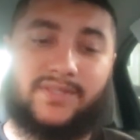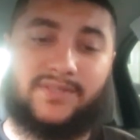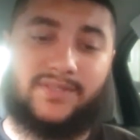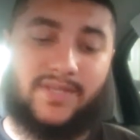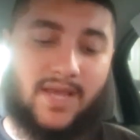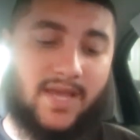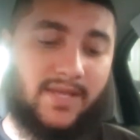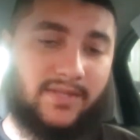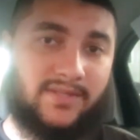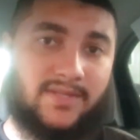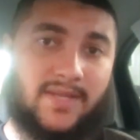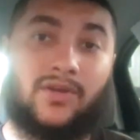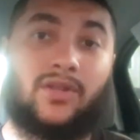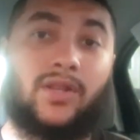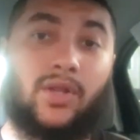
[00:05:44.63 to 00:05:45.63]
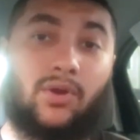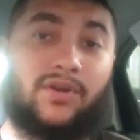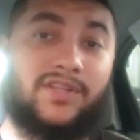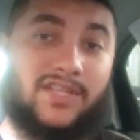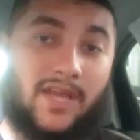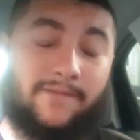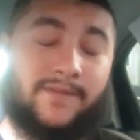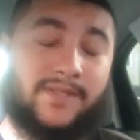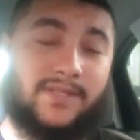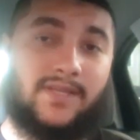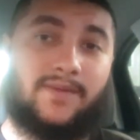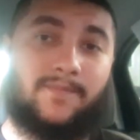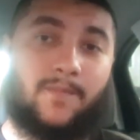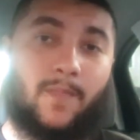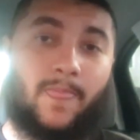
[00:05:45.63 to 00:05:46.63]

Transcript: set to a caloric deficit,